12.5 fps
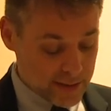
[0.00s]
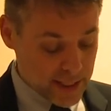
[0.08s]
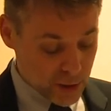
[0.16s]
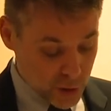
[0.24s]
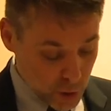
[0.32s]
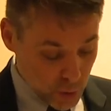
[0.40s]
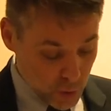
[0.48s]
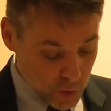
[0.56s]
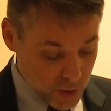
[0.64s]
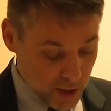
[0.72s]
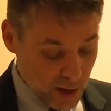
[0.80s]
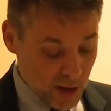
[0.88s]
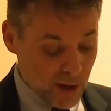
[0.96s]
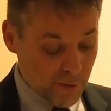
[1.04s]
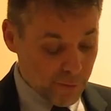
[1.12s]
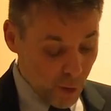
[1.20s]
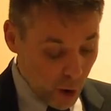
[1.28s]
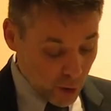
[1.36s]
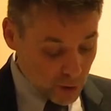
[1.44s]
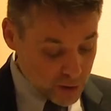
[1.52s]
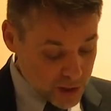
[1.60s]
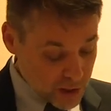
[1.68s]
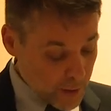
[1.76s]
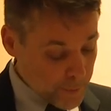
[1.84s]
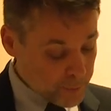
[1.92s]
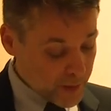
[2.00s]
the Jews falls